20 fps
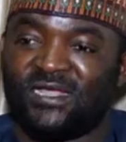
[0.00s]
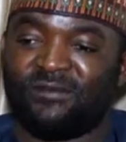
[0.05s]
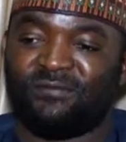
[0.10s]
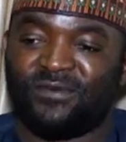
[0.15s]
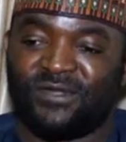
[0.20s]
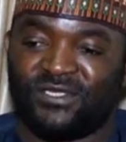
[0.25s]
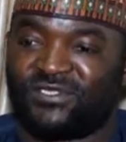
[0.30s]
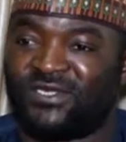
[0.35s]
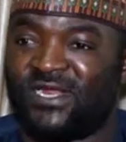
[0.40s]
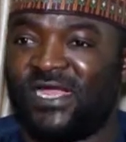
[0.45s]
are
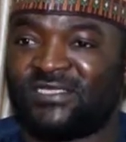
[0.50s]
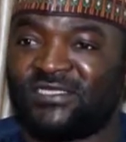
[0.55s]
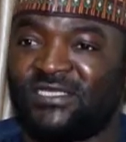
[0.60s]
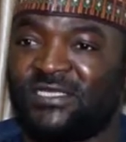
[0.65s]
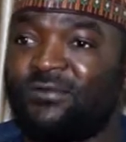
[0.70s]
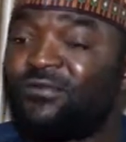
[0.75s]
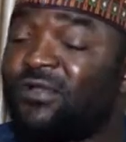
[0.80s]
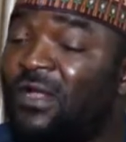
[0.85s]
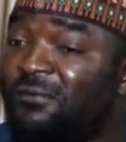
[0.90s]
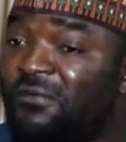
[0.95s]

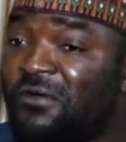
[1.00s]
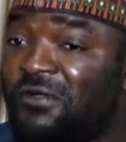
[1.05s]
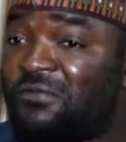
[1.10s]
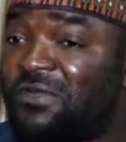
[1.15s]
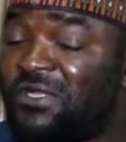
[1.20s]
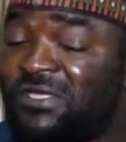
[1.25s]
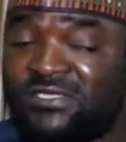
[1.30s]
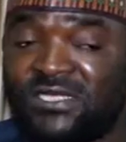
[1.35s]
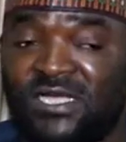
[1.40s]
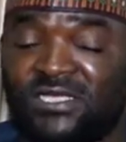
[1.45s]
pressurizing him to appoint
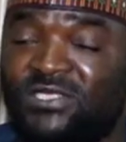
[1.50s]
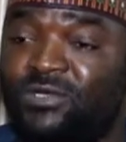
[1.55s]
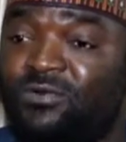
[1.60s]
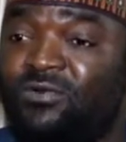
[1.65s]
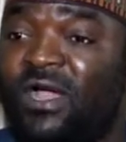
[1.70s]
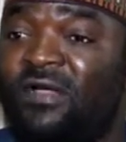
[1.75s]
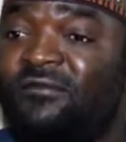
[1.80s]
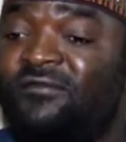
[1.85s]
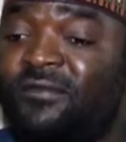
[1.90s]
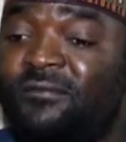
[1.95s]
ministers, you
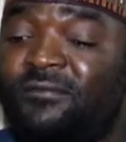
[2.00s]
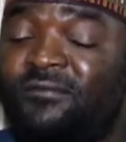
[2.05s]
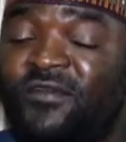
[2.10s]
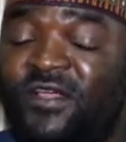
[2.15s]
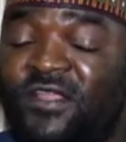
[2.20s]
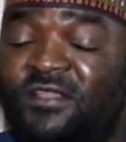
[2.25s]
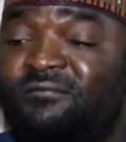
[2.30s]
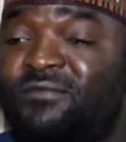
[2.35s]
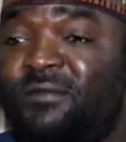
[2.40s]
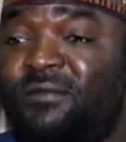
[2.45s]
will have a
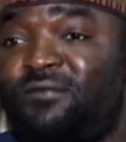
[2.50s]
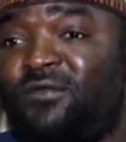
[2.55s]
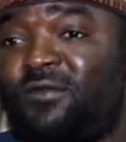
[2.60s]
very big